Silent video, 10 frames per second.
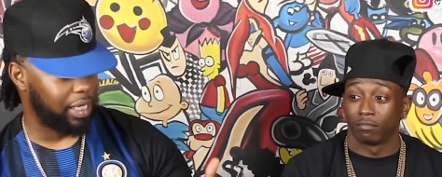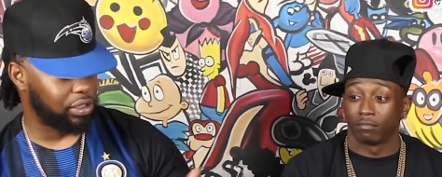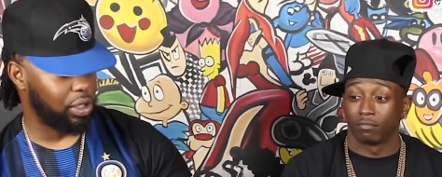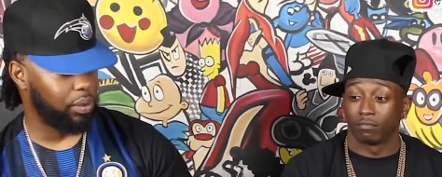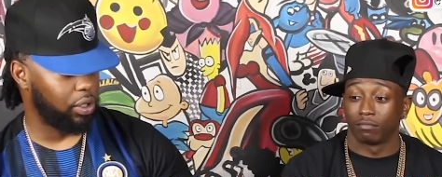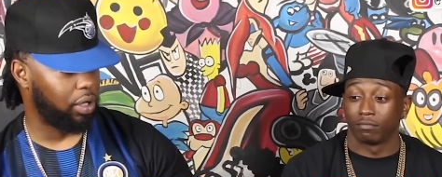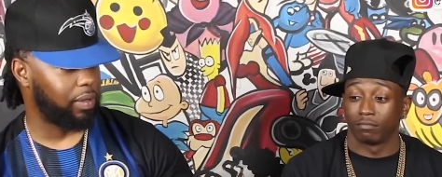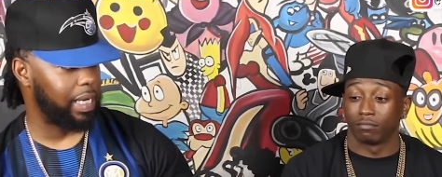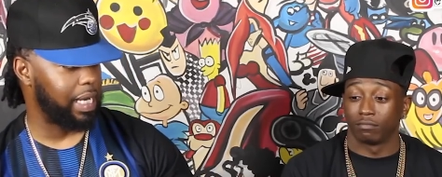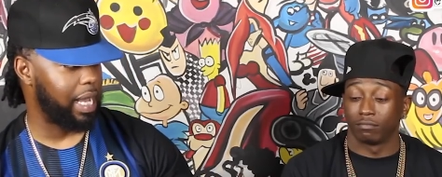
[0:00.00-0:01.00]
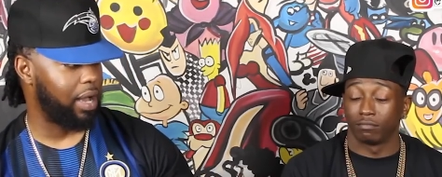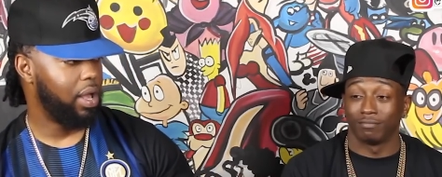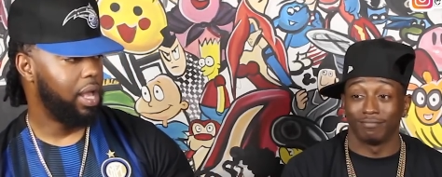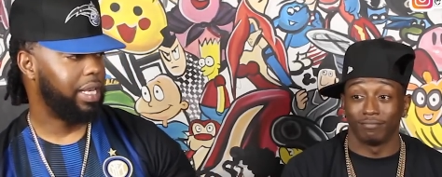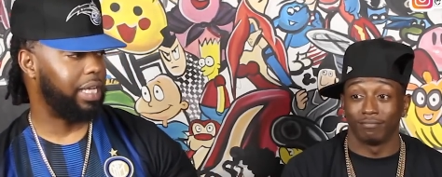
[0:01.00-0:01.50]
Speaker 1: that's going on right now
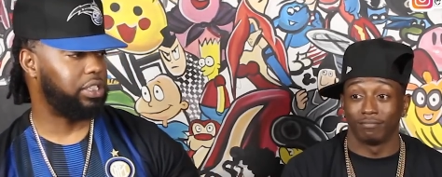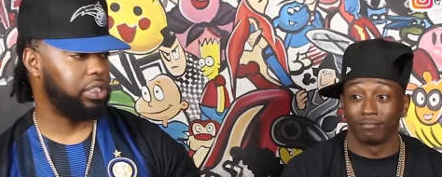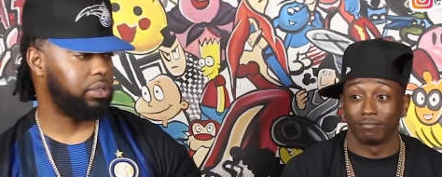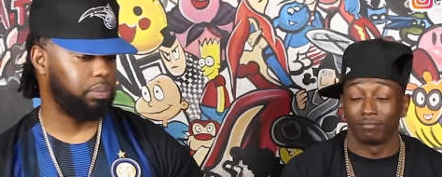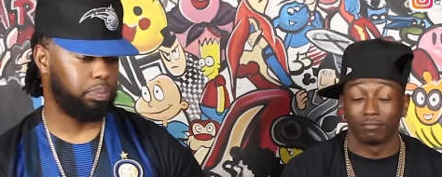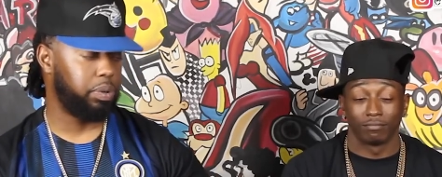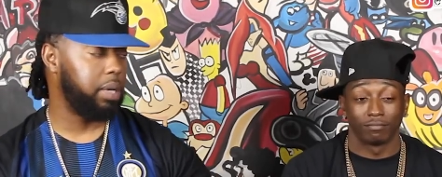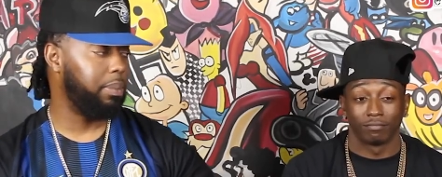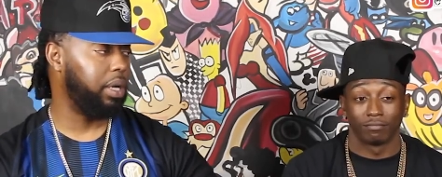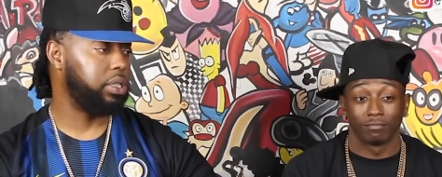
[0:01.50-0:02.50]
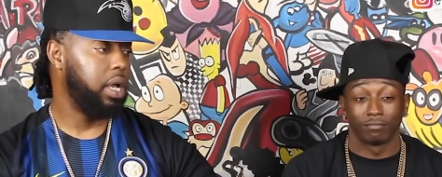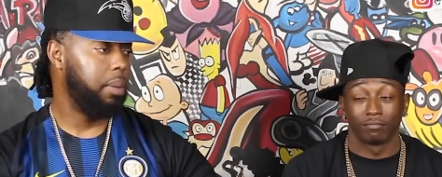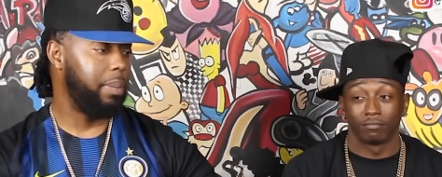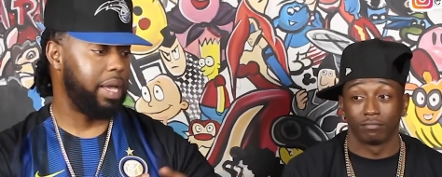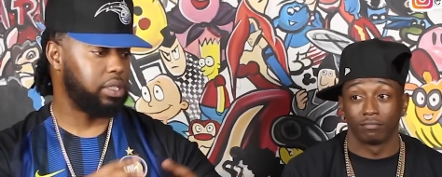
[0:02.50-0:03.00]
mm-hmm. that just pretty much
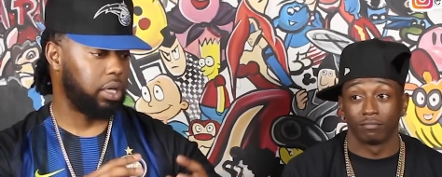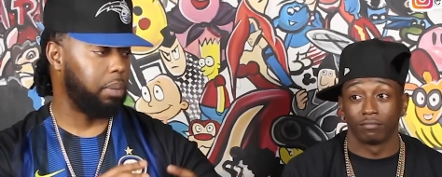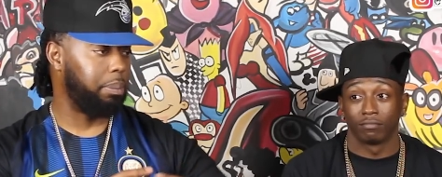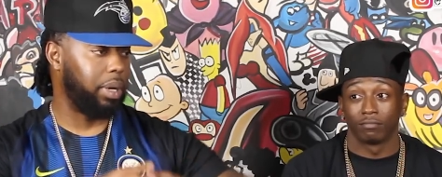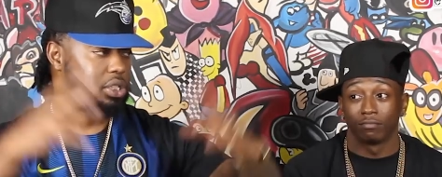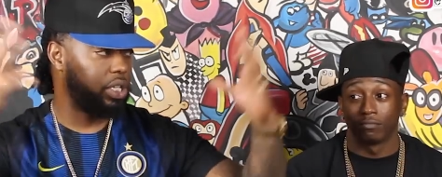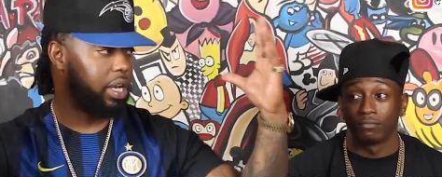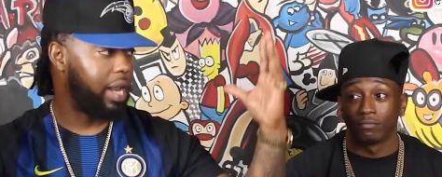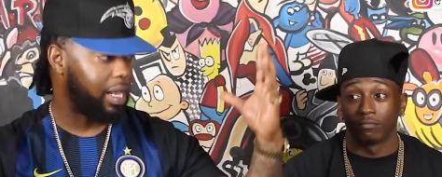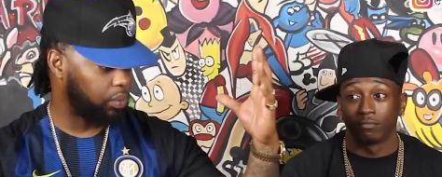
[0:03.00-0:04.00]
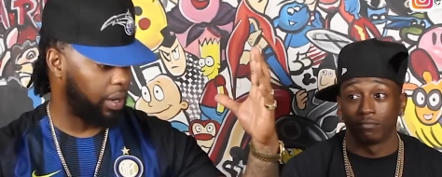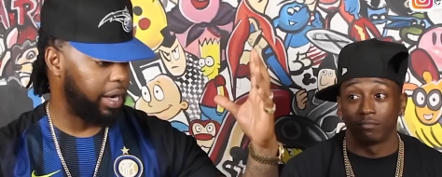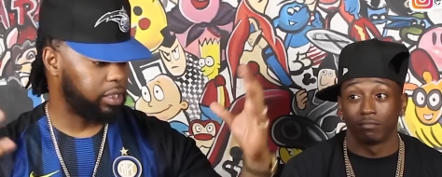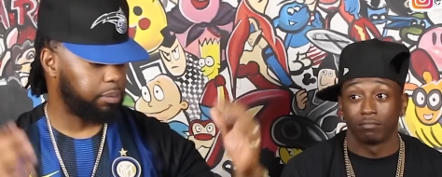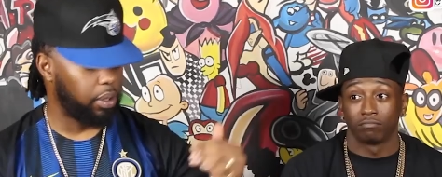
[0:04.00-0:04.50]
makes a combustion and that's why
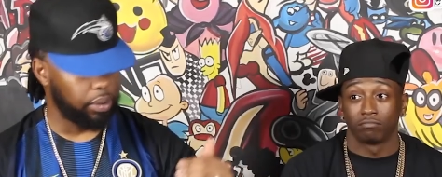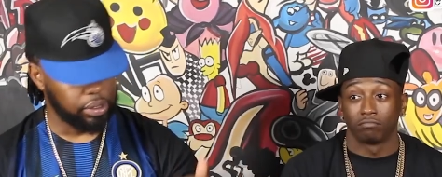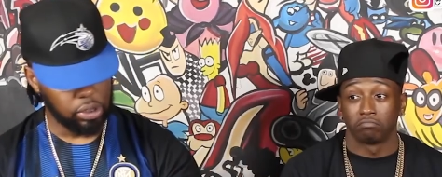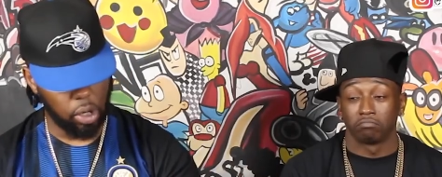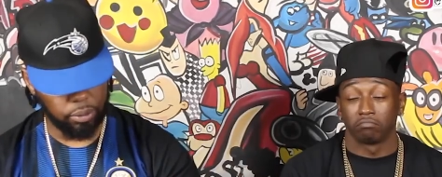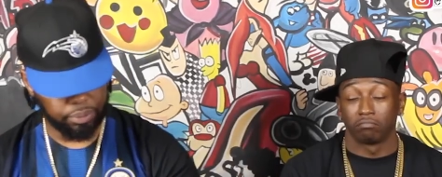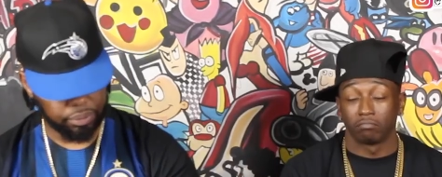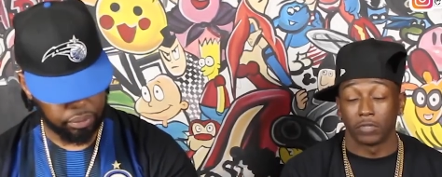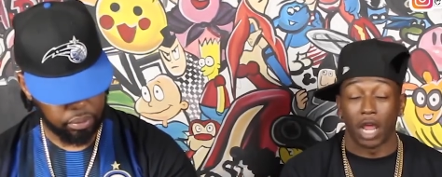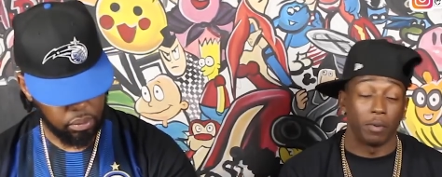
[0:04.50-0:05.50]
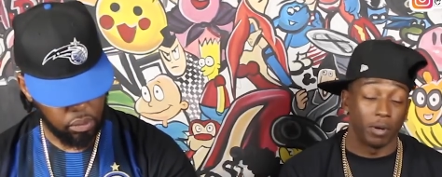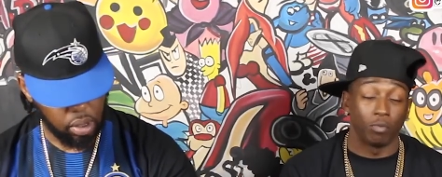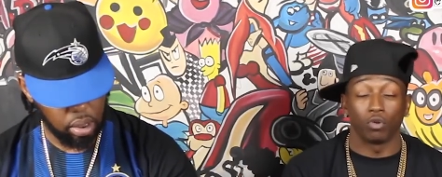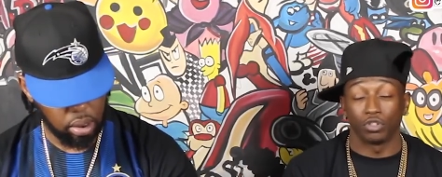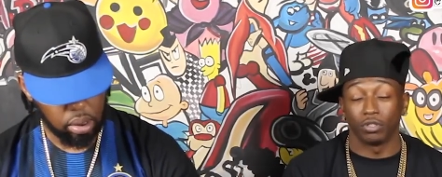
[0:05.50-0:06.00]
it exploded. So
Speaker 2: came when it
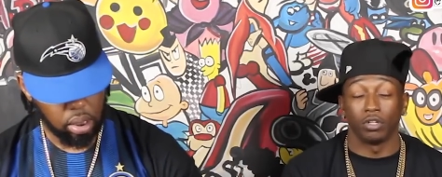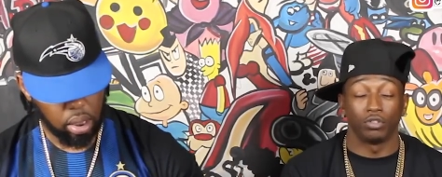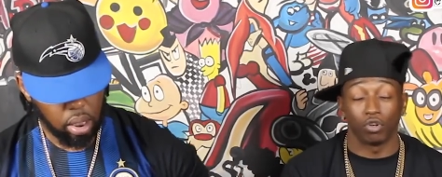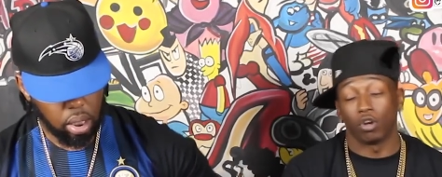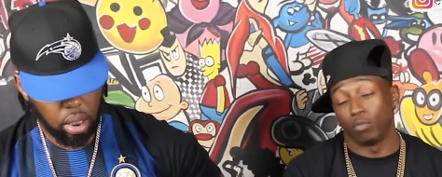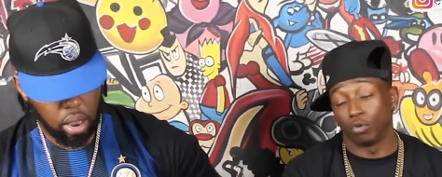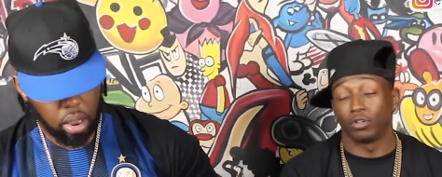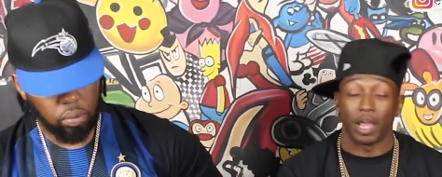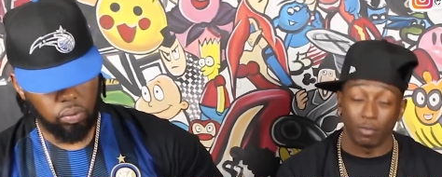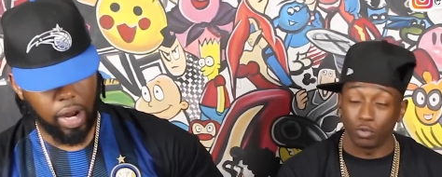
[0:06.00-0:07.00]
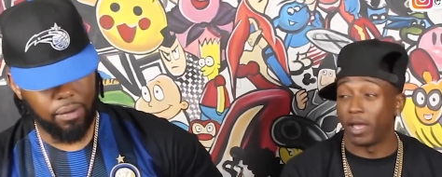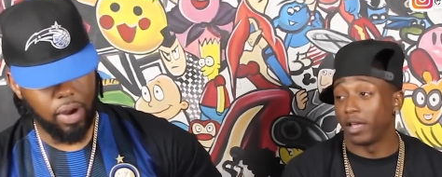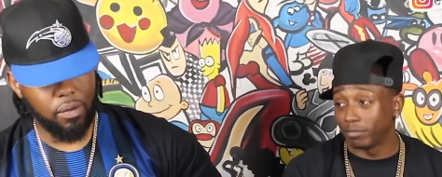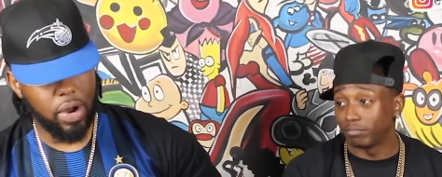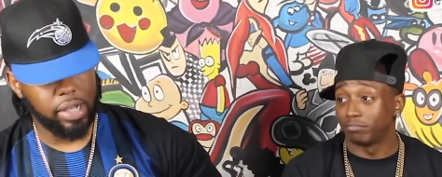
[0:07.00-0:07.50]
broke the, straw broke the camera. Right,
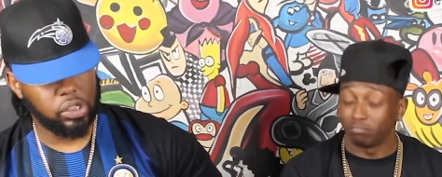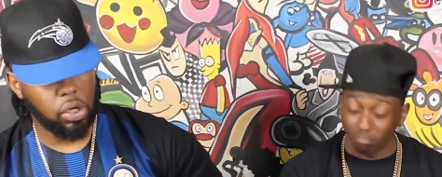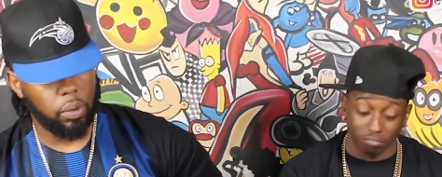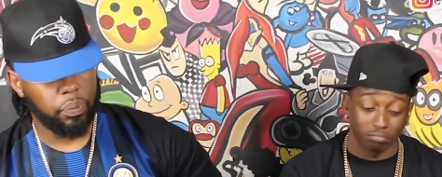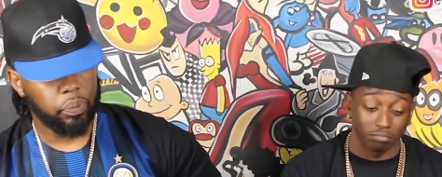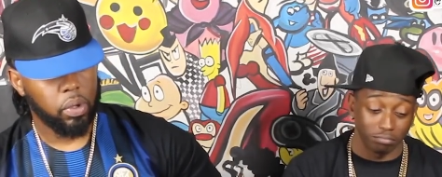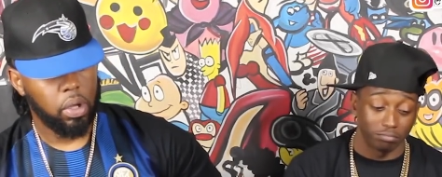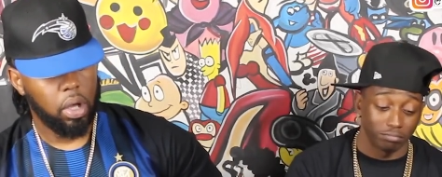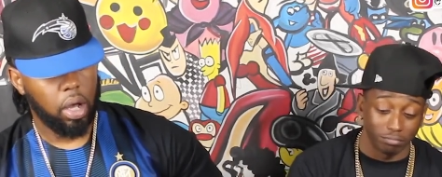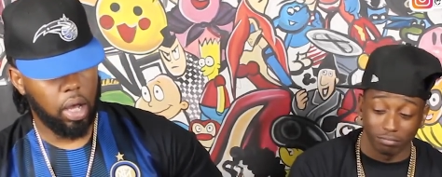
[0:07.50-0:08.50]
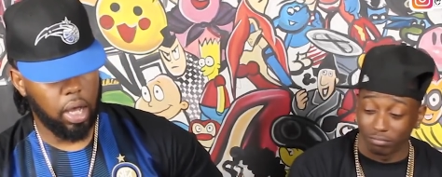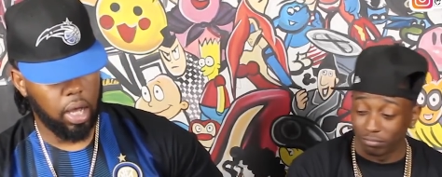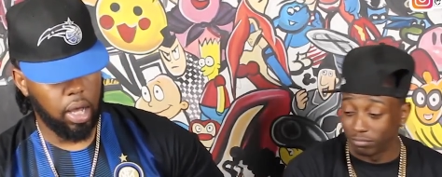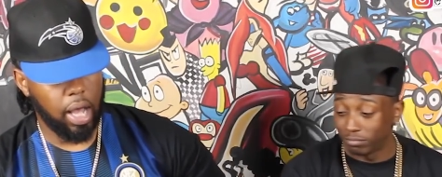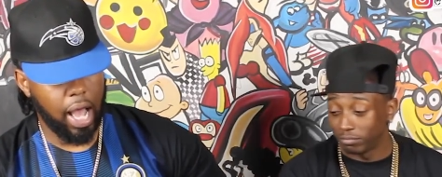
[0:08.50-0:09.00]
right,
Speaker 1: right. So mm.
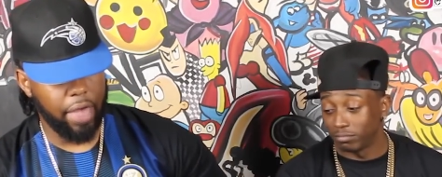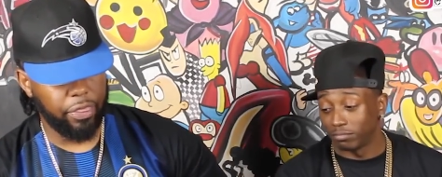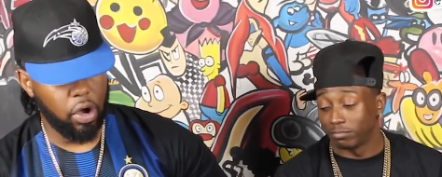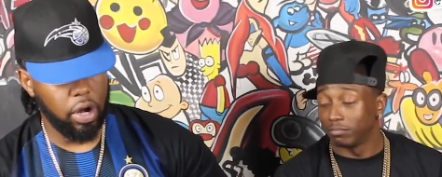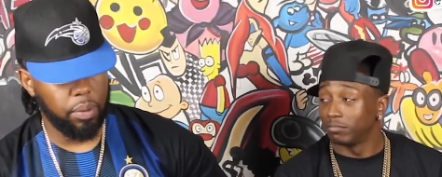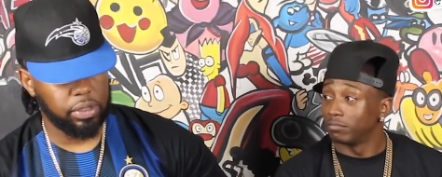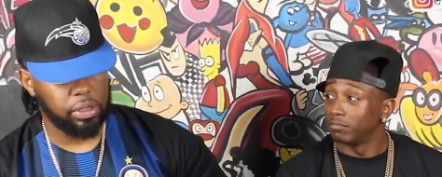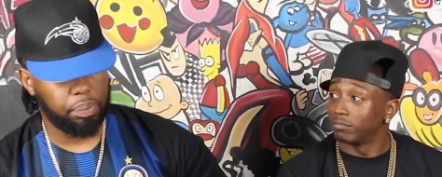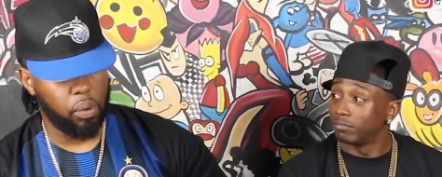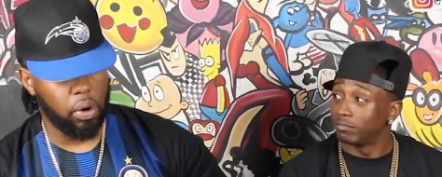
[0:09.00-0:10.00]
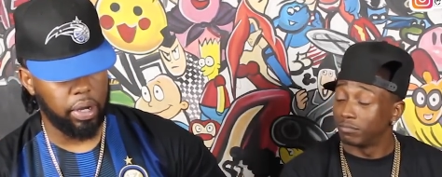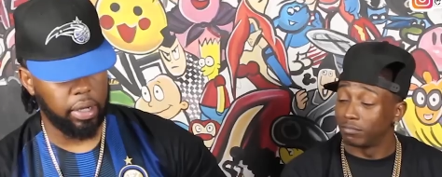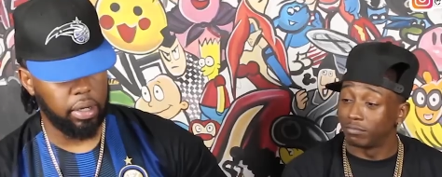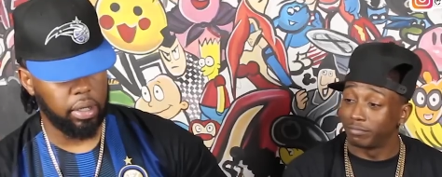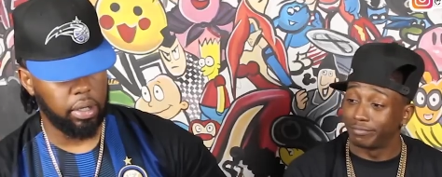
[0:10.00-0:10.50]
uh, I thought it was
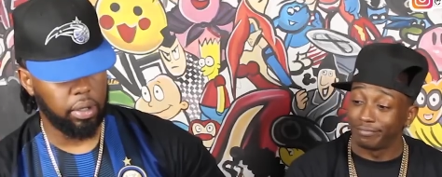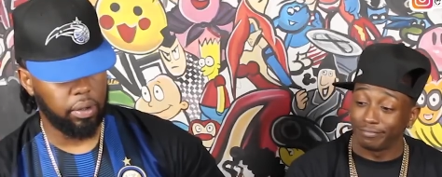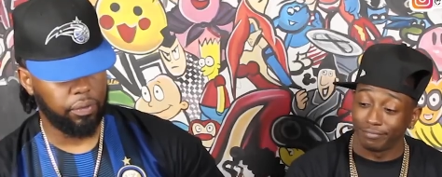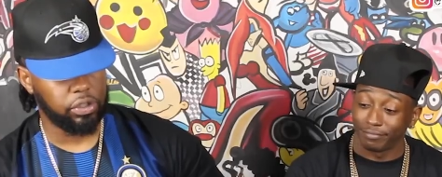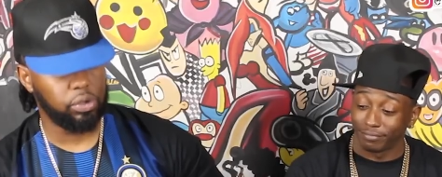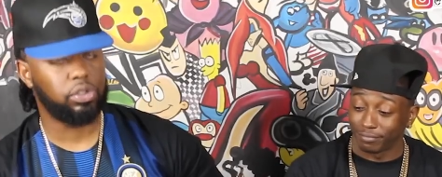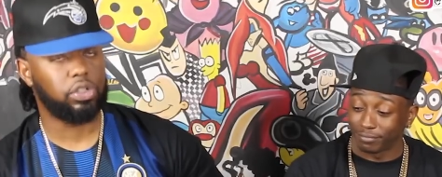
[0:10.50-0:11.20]
important for Tsu